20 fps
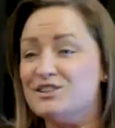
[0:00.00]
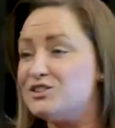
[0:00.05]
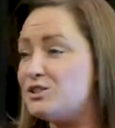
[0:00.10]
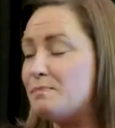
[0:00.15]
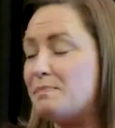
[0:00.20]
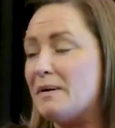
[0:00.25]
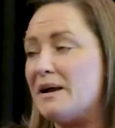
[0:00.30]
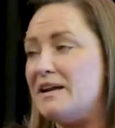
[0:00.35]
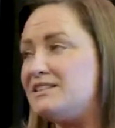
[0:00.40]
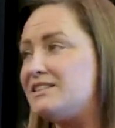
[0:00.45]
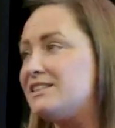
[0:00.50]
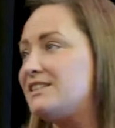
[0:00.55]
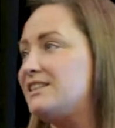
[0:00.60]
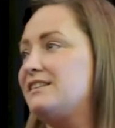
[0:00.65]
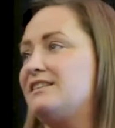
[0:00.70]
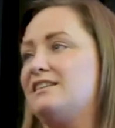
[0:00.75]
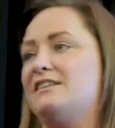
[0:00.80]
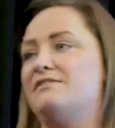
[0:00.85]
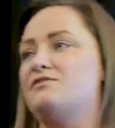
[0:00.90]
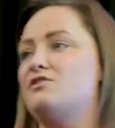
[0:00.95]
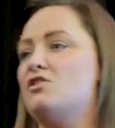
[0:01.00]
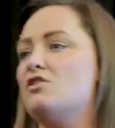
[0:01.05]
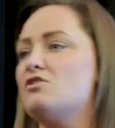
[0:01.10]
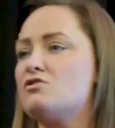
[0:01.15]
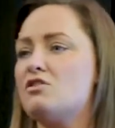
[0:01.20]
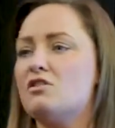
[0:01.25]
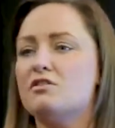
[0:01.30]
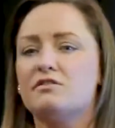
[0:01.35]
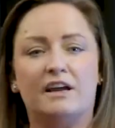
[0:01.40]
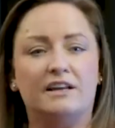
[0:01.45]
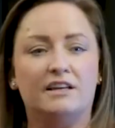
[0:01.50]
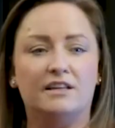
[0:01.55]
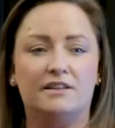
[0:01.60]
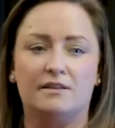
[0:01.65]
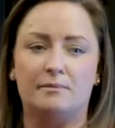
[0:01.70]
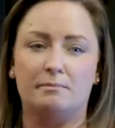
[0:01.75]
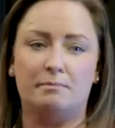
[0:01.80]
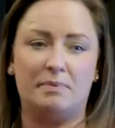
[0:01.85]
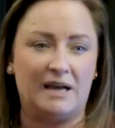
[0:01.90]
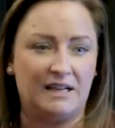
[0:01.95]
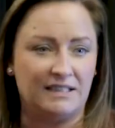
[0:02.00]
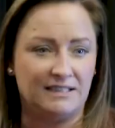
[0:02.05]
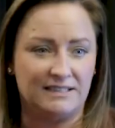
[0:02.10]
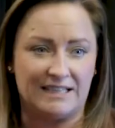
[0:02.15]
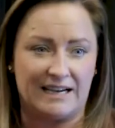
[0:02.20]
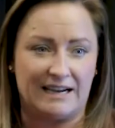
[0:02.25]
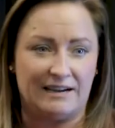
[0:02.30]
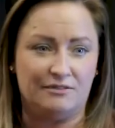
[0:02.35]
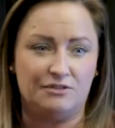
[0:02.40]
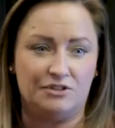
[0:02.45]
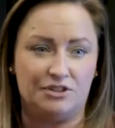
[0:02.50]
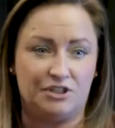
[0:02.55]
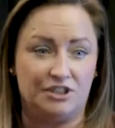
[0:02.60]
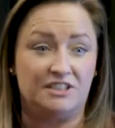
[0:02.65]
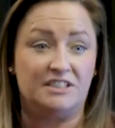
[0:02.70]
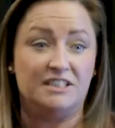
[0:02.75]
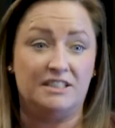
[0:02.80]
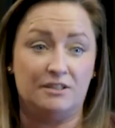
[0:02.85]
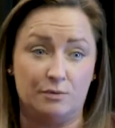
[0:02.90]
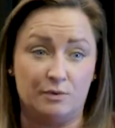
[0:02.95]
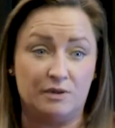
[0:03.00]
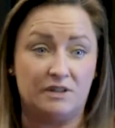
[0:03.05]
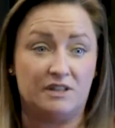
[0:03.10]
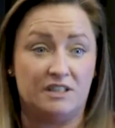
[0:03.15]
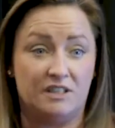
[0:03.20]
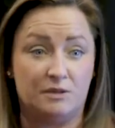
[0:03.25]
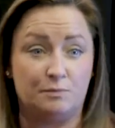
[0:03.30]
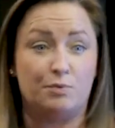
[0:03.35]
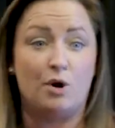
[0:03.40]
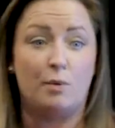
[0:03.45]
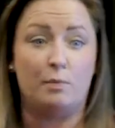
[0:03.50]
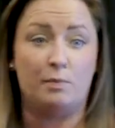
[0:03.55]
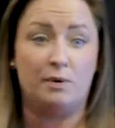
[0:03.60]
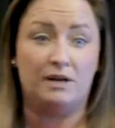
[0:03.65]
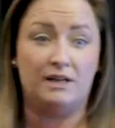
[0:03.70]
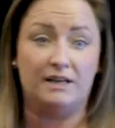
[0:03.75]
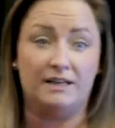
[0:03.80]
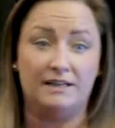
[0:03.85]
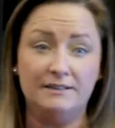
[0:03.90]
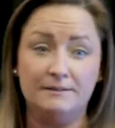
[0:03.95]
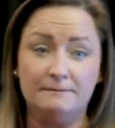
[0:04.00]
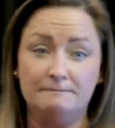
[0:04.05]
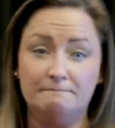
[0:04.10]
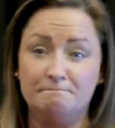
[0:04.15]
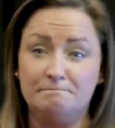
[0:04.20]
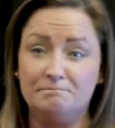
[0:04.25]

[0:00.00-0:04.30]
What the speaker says: So basically, they've not got anything panned out to deal with this properly.